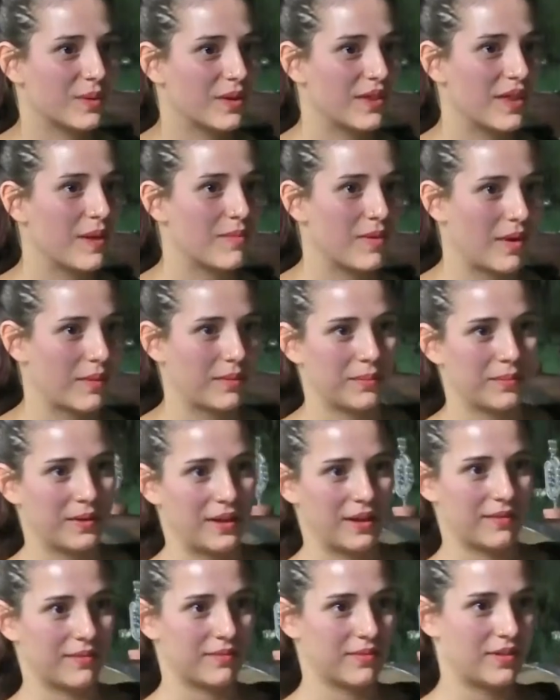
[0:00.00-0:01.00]
where
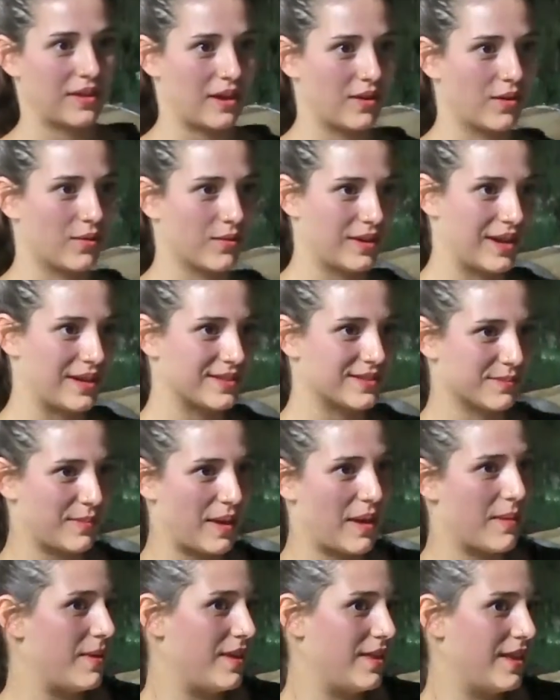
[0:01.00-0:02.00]

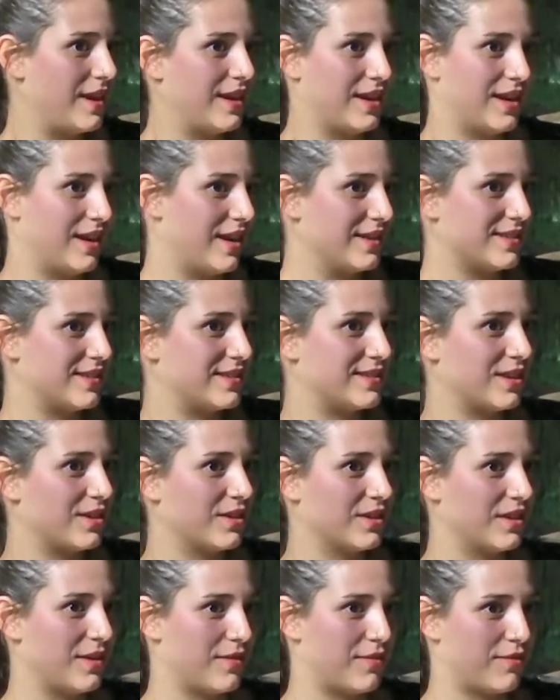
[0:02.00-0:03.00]
maybe they didn't
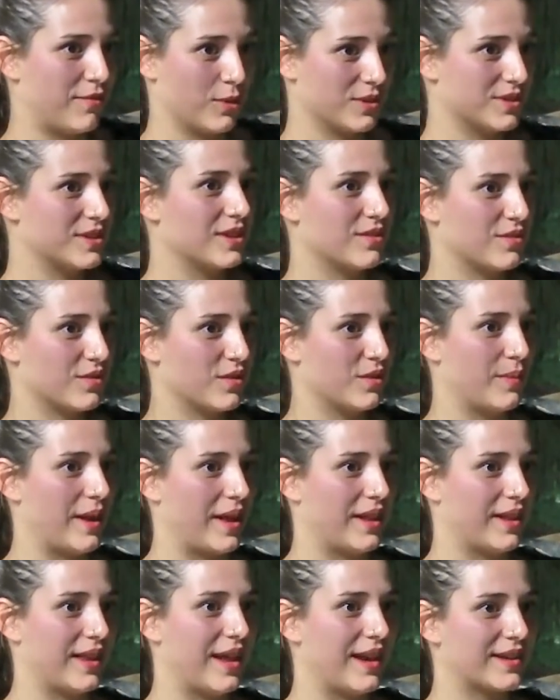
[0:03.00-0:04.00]
necessarily force it through
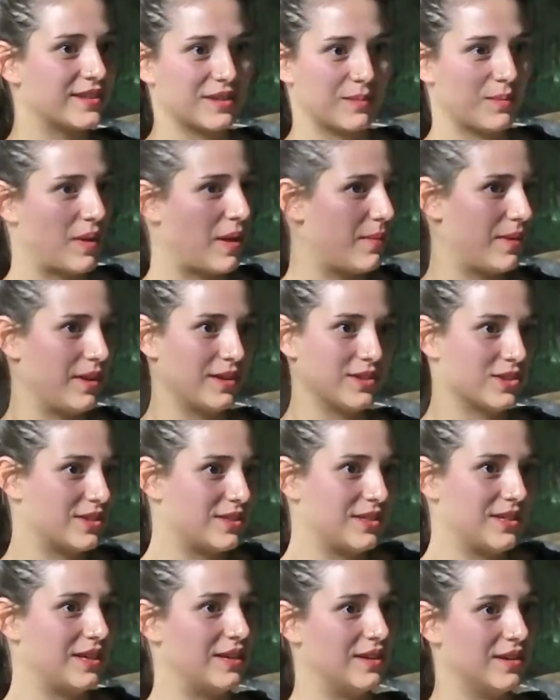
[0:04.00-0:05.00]
malolactic, maybe it
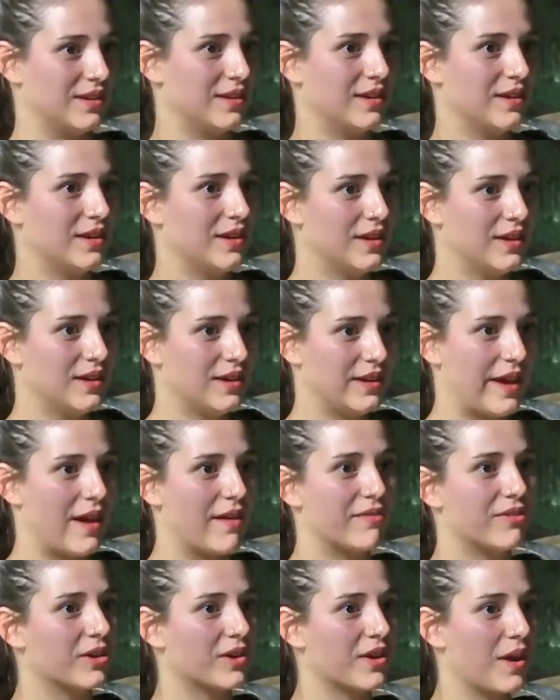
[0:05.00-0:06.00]
just didn't
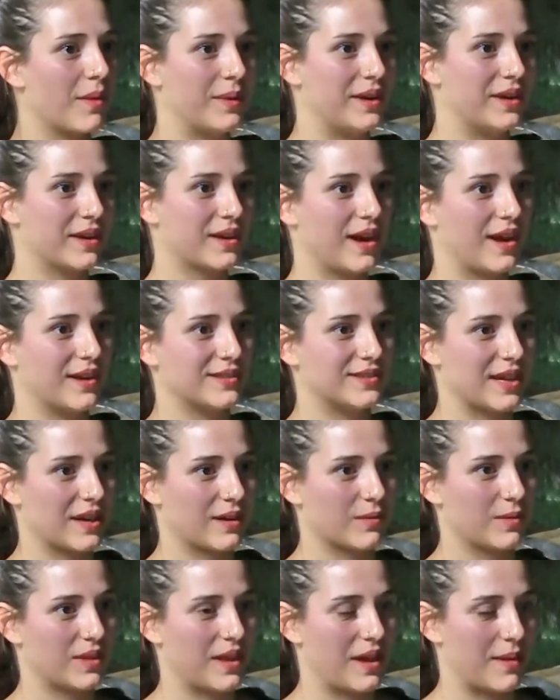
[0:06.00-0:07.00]
ever come into
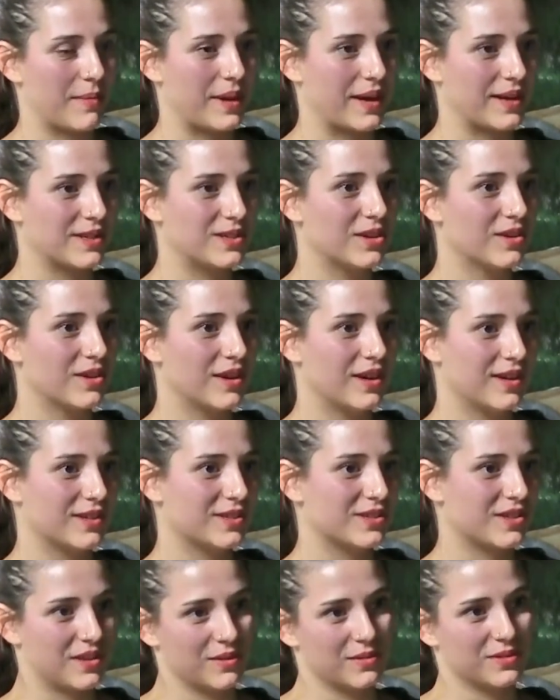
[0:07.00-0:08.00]
contact with that bacteria,
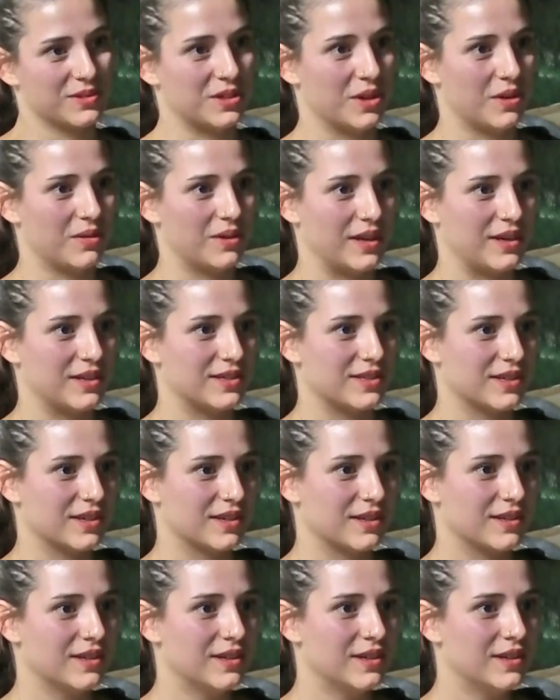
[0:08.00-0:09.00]
so there was no need
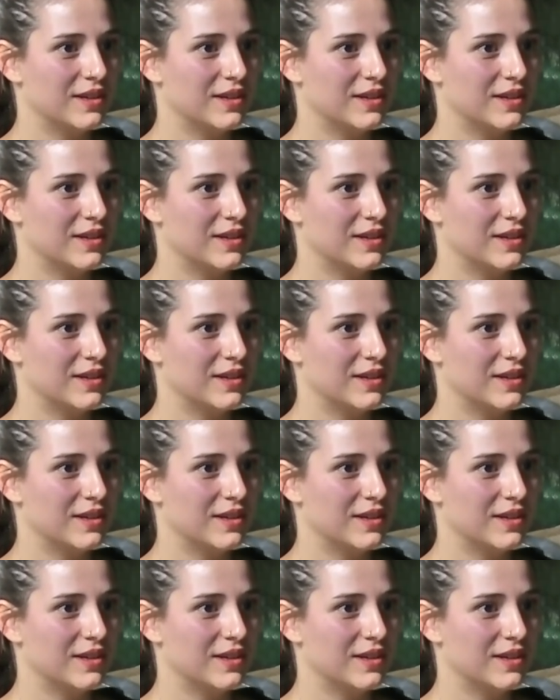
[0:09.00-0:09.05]
to